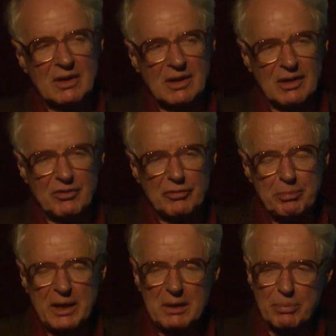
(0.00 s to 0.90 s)
of
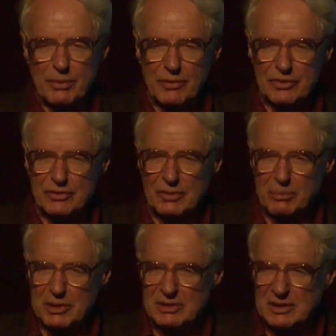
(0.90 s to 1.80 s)
paper that
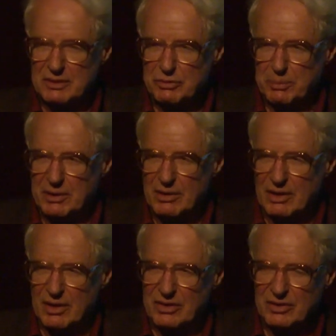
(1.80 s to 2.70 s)
somebody leaves
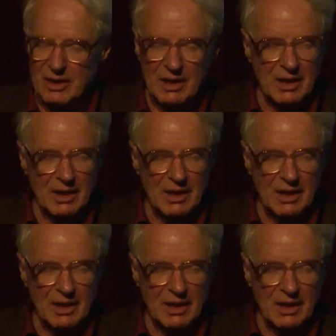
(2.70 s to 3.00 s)
behind